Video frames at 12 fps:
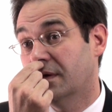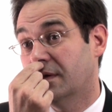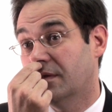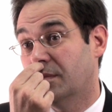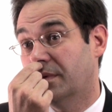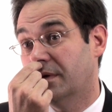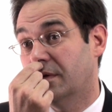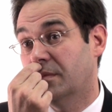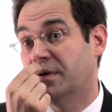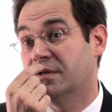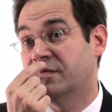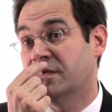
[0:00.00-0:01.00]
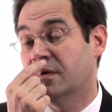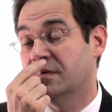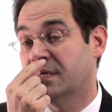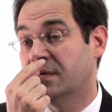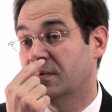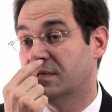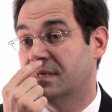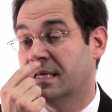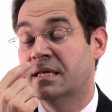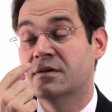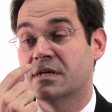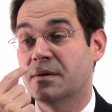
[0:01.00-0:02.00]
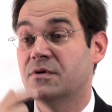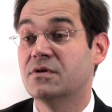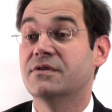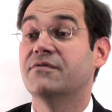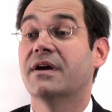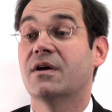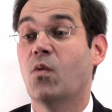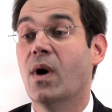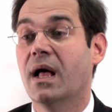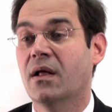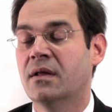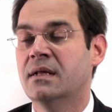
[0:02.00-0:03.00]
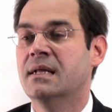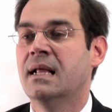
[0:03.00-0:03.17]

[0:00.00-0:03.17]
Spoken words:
the bridge of the nose here, which heals up usually very well,